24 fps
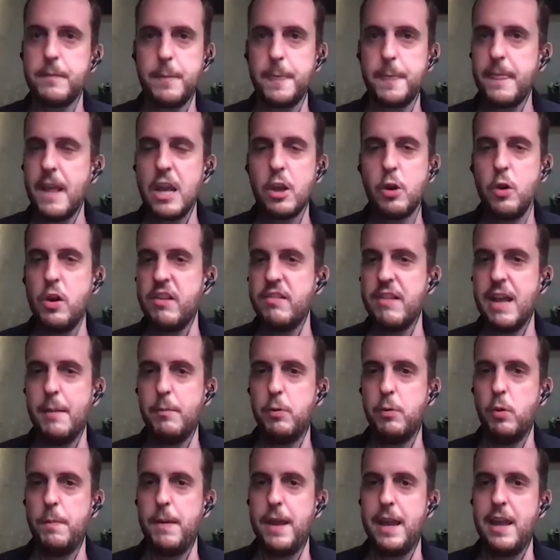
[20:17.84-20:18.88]
a good example would
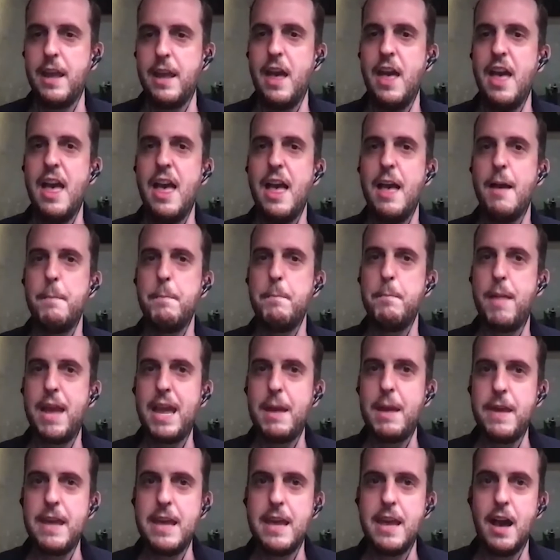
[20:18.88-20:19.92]
be,
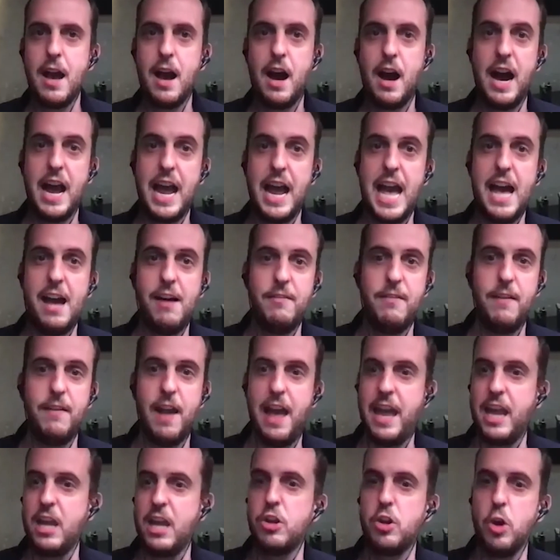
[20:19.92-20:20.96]
maybe I have a
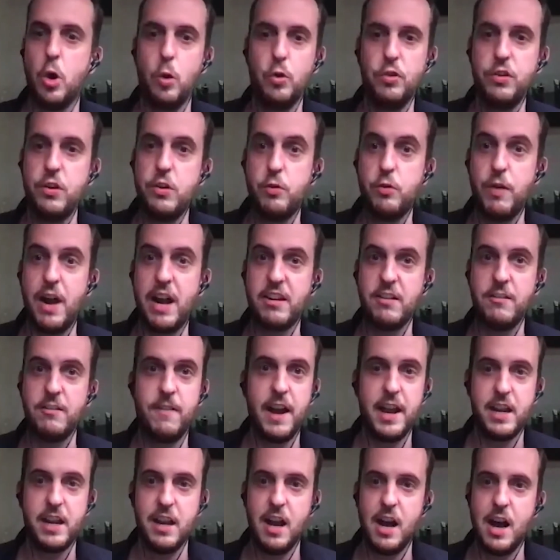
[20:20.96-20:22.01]
golden ratify
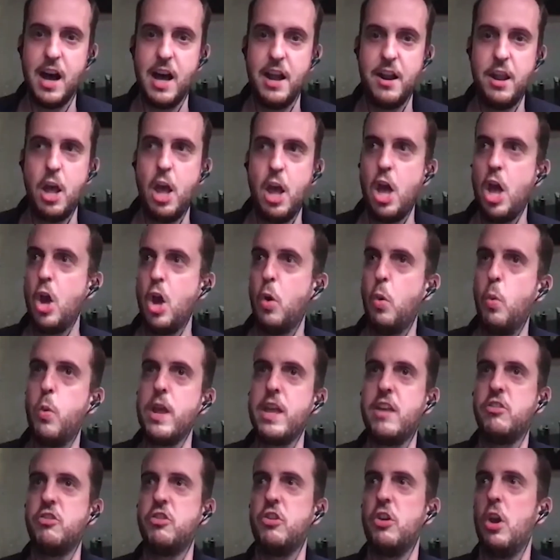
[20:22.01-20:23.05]
card
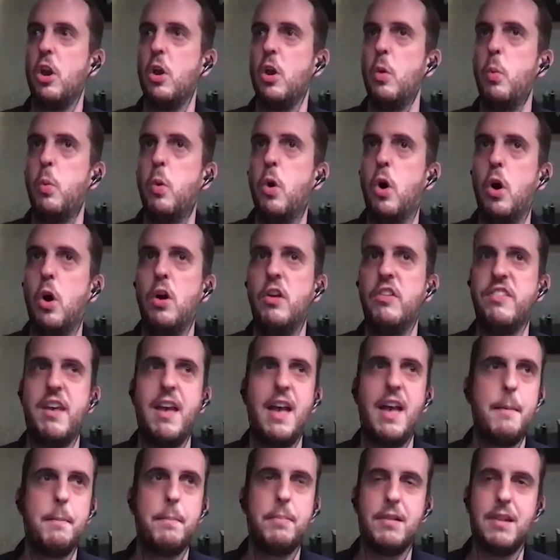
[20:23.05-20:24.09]
which was
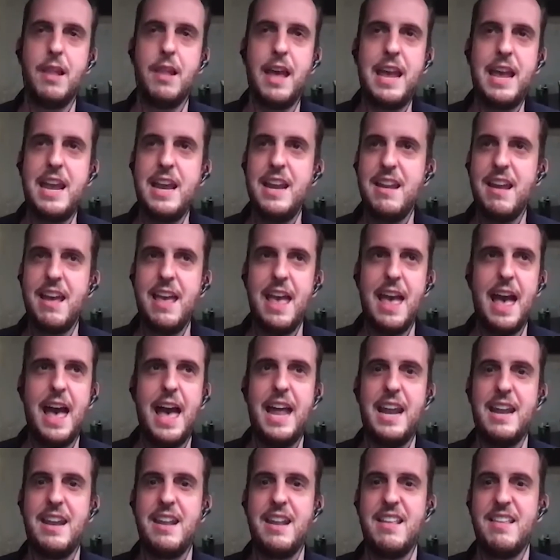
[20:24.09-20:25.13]
played
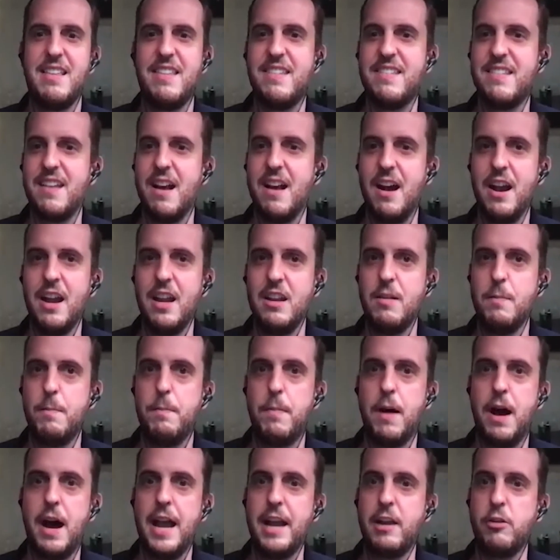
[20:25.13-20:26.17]
and signed
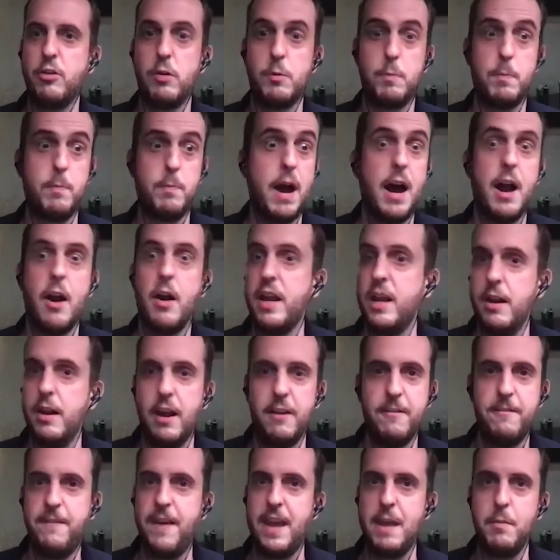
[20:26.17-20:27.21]
by Kriparian, a
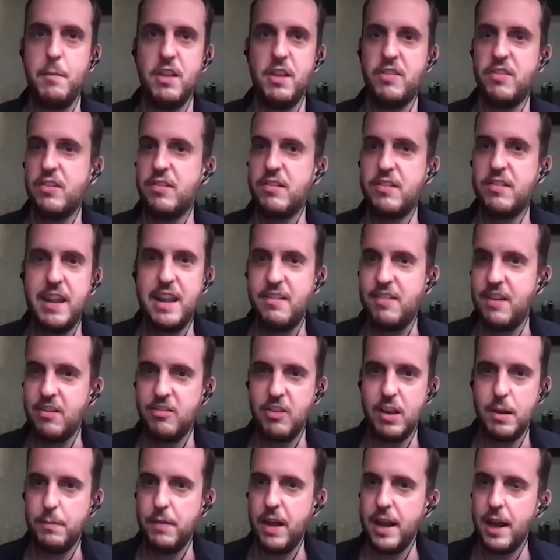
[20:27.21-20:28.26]
famous TCG
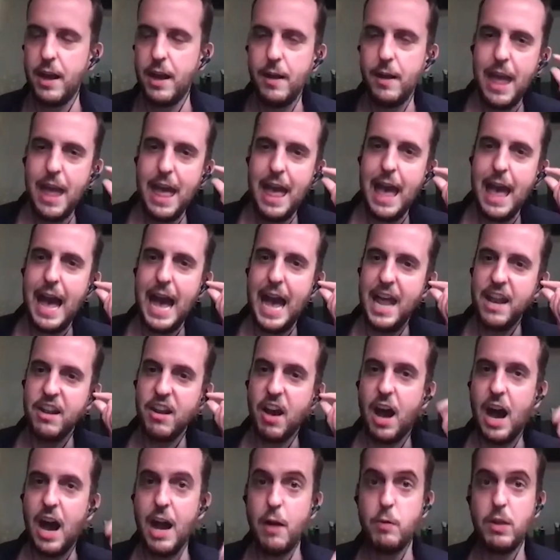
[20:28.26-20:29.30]
player. And
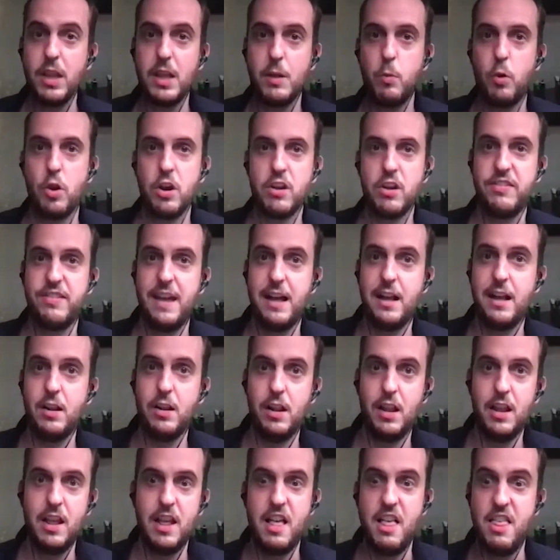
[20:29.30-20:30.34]
I really want to sell
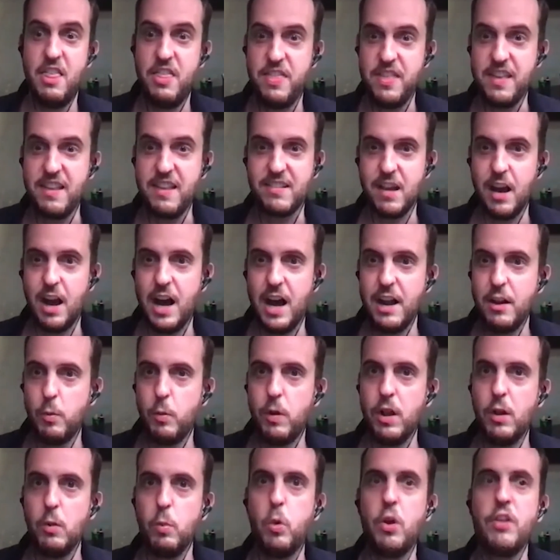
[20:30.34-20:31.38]
this card. Well,
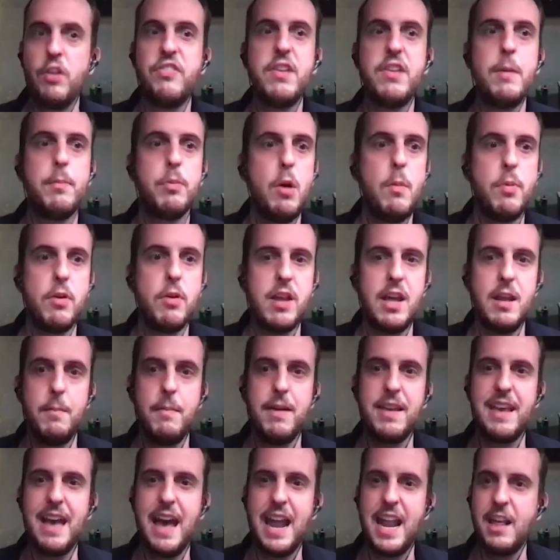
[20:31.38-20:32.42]
what's the appropriate
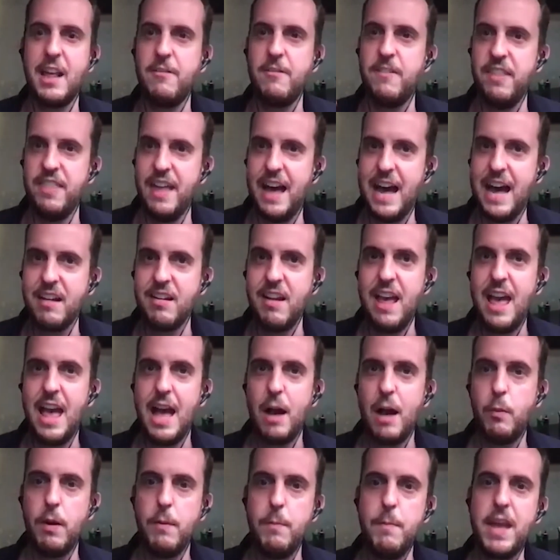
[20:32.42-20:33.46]
mechanic for that? We're
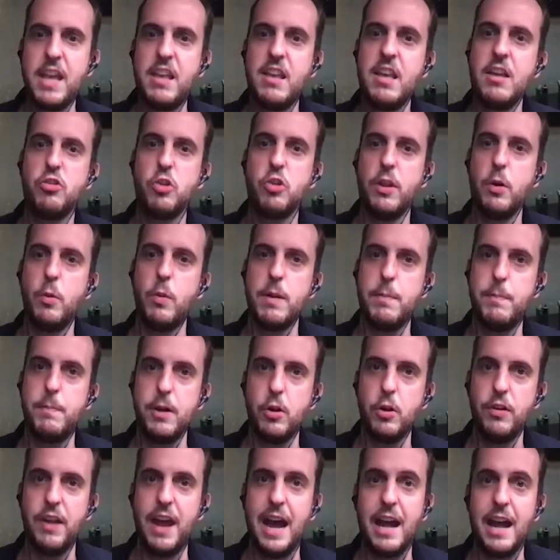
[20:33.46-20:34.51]
making sure that we build
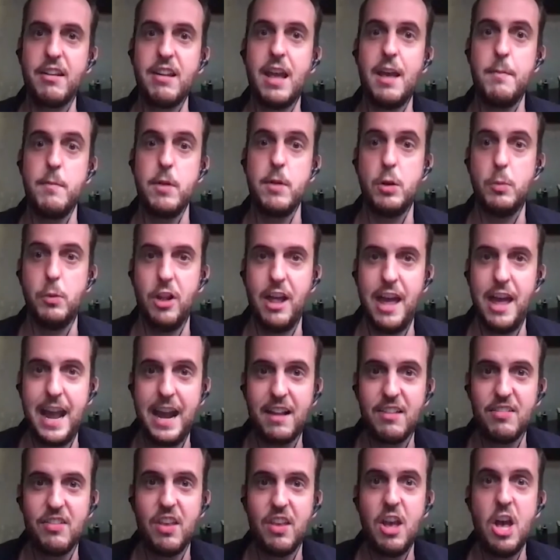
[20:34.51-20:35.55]
out Immutable X
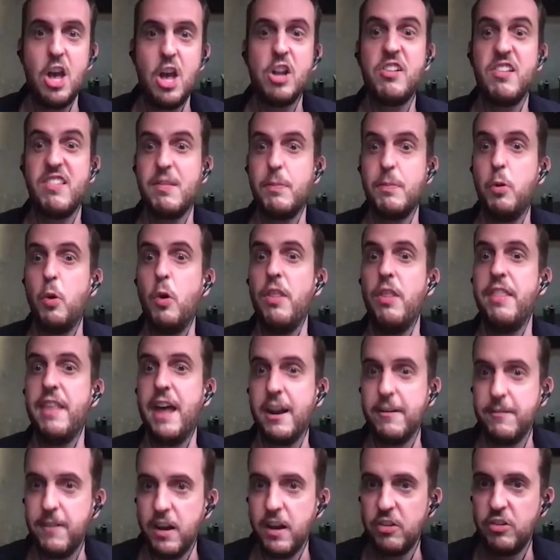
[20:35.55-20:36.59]
to support that
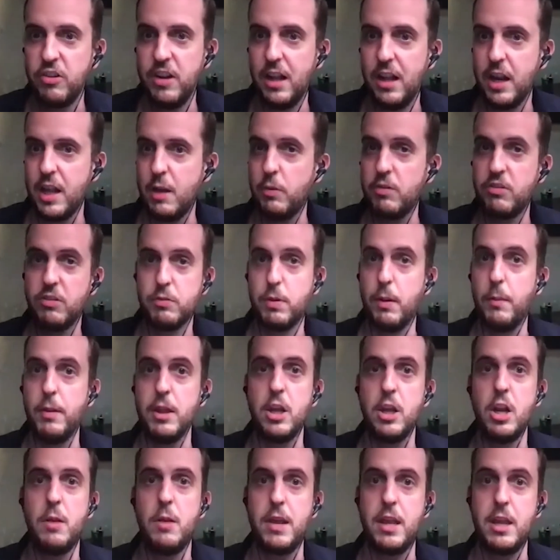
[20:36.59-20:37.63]
functionality, which is probably going to
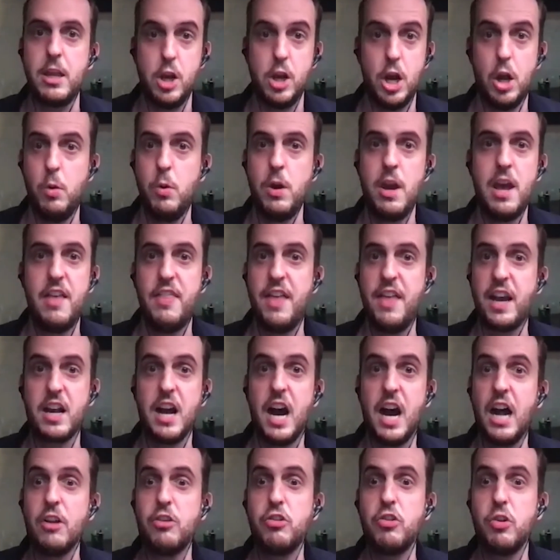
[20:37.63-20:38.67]
be, you know, that card
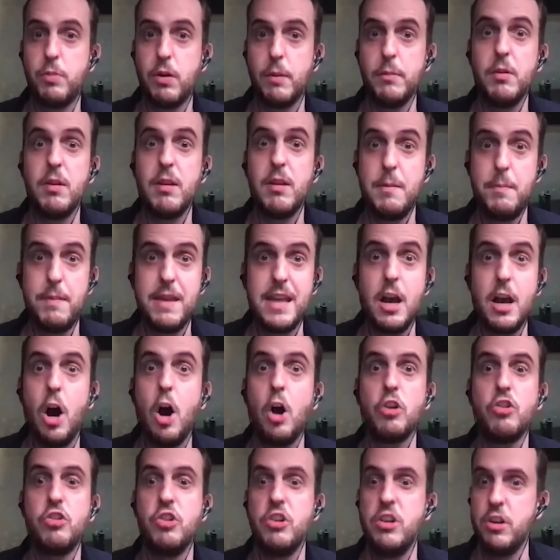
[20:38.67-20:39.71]
should probably be
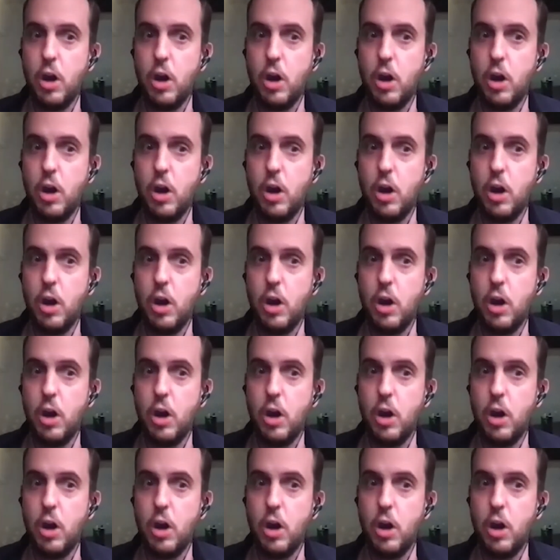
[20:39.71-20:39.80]
auctioned